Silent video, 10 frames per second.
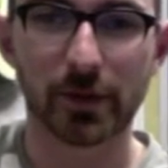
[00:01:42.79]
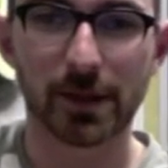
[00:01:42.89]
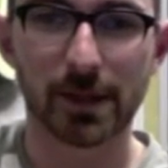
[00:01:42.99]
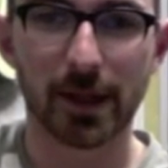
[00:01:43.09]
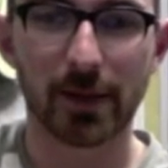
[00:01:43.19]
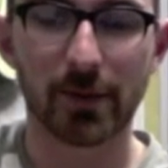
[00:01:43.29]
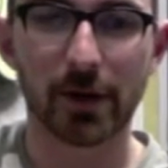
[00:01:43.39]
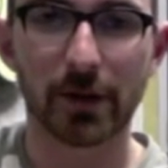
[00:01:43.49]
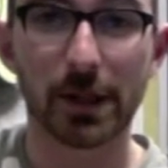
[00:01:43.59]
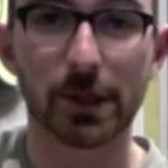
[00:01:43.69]
seen my
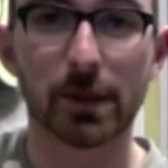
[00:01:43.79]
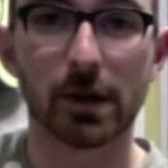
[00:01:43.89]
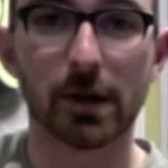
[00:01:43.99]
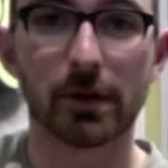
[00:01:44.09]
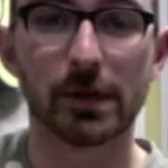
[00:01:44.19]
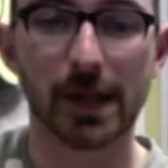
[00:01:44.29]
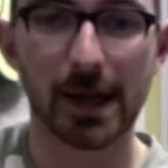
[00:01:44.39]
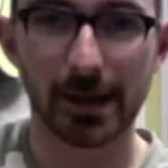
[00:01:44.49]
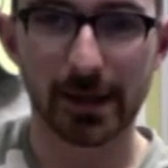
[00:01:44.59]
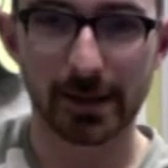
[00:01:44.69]
arrangement of
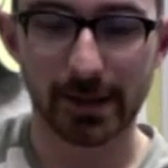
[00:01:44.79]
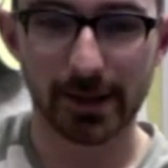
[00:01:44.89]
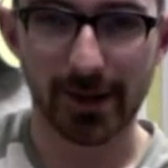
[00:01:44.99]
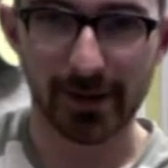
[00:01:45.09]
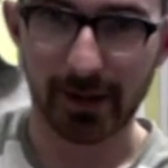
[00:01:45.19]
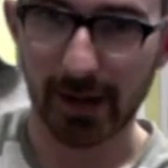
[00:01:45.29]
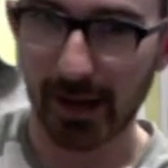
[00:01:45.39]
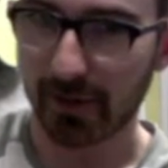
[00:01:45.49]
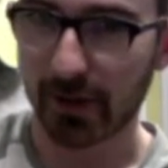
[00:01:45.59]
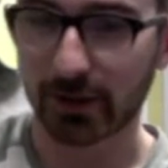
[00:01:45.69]
Stardust. It's a Hoagy
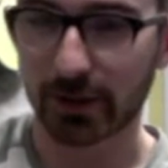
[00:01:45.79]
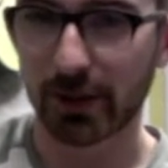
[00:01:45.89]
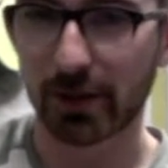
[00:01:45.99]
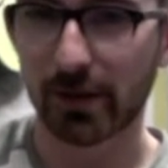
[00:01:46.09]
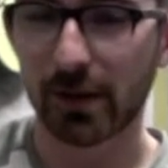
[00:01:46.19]
Carmichael tune.